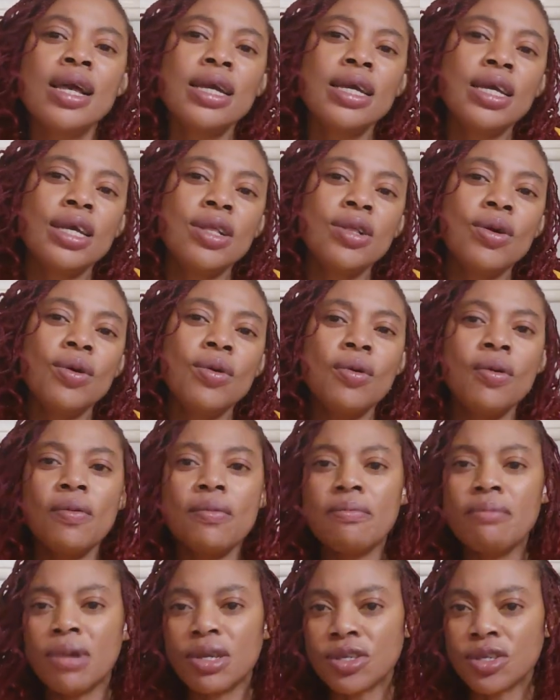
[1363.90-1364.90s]
you know,
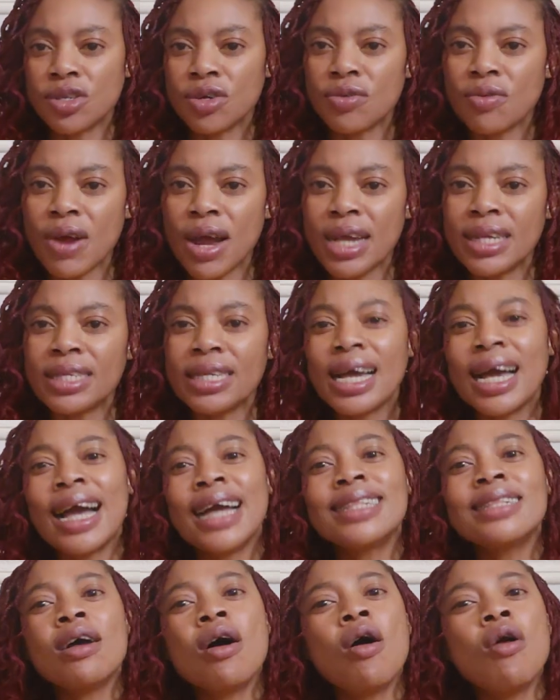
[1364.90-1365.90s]
moisturizer,
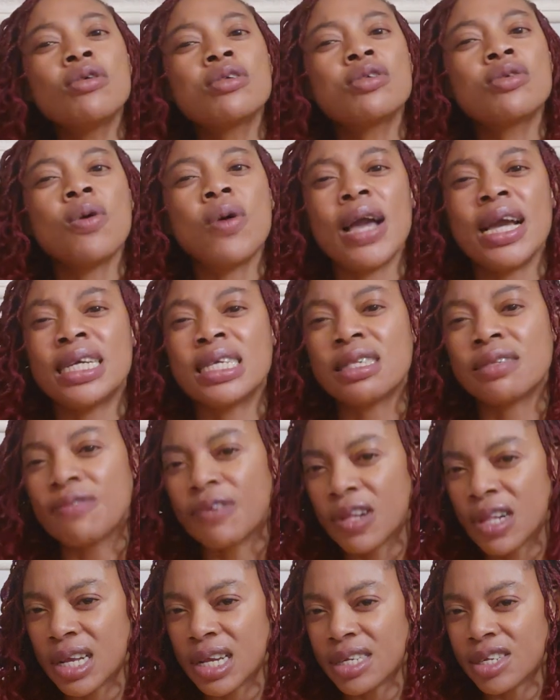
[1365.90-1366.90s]
and also
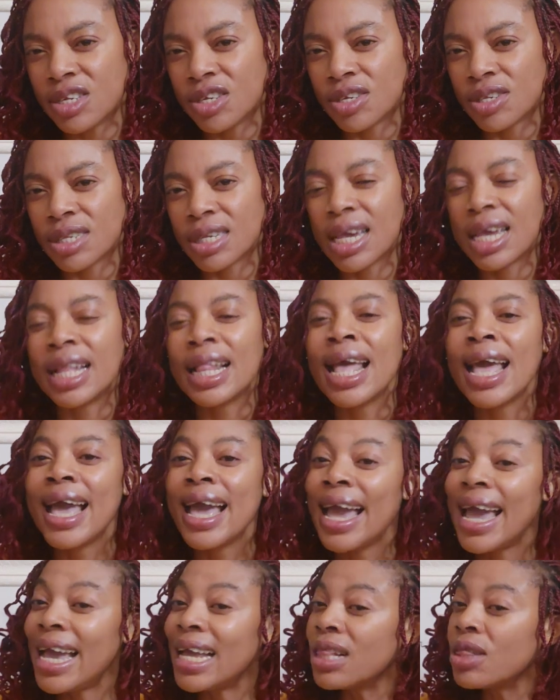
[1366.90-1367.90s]
exfoliate your skin.
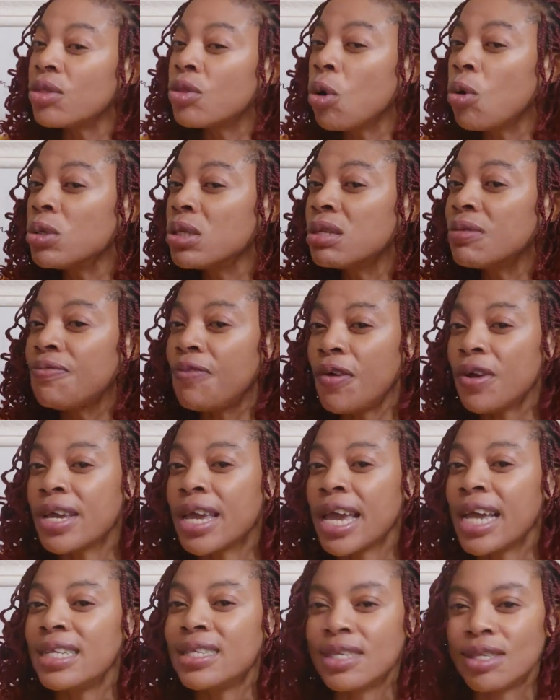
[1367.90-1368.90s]
And don't
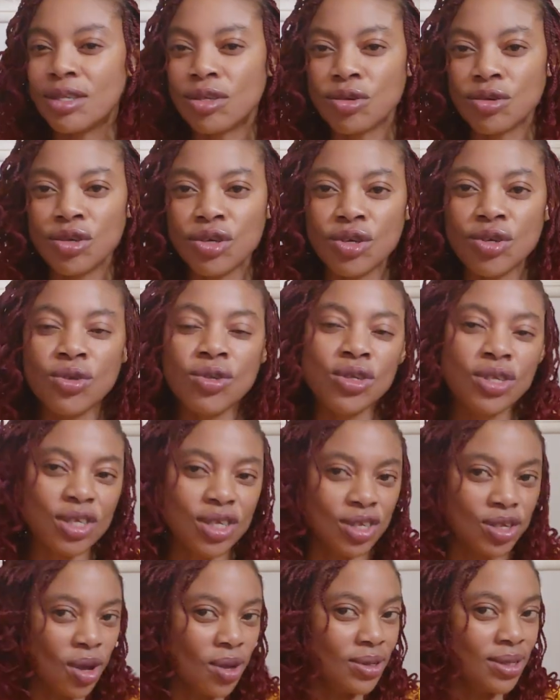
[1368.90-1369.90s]
forget to use
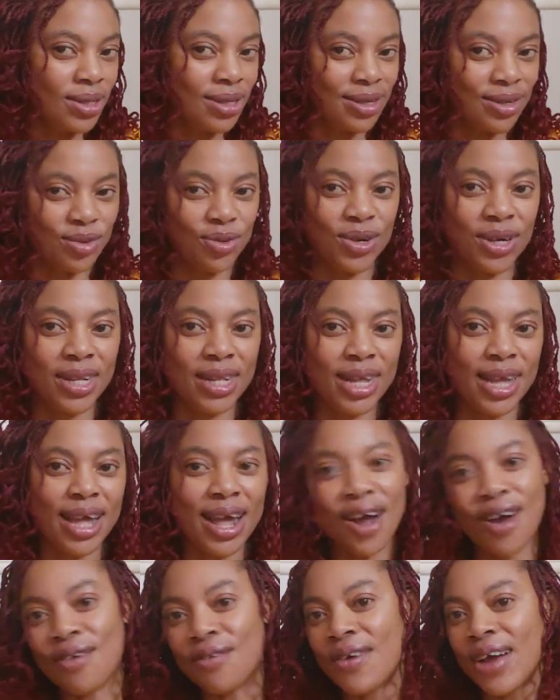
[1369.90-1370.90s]
sunscreen.
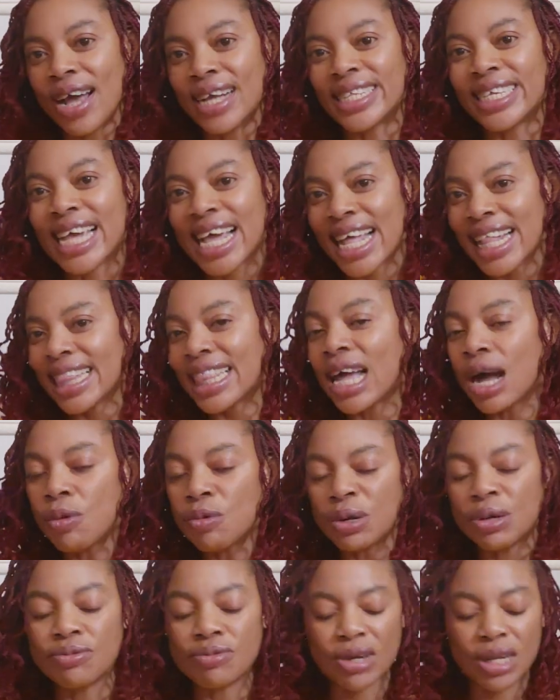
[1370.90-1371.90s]
All right, that
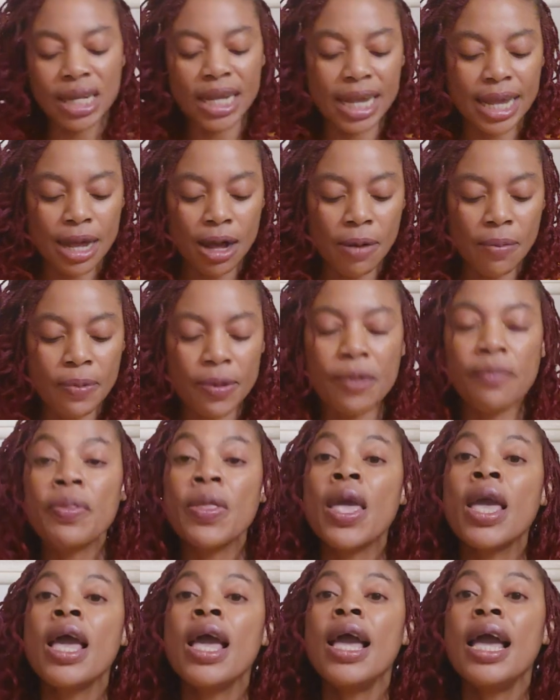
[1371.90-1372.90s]
will really help you.
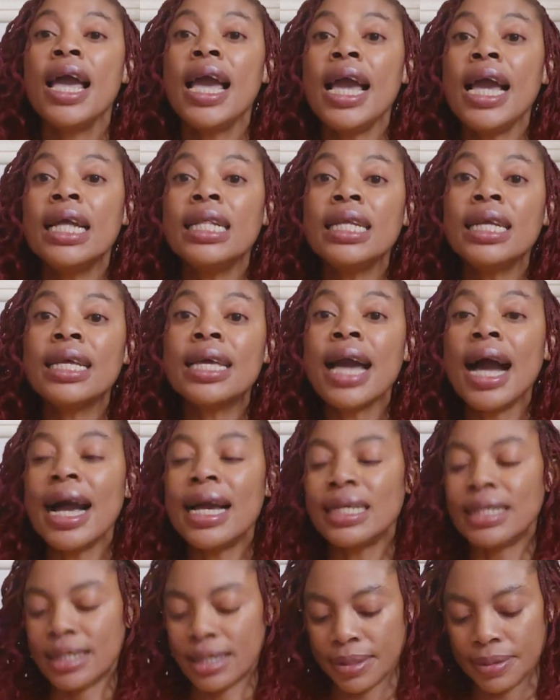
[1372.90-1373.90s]
And
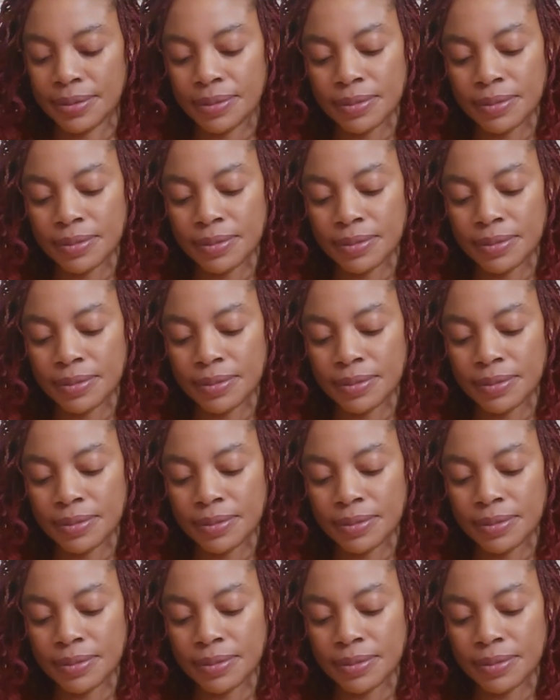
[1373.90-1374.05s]
guys,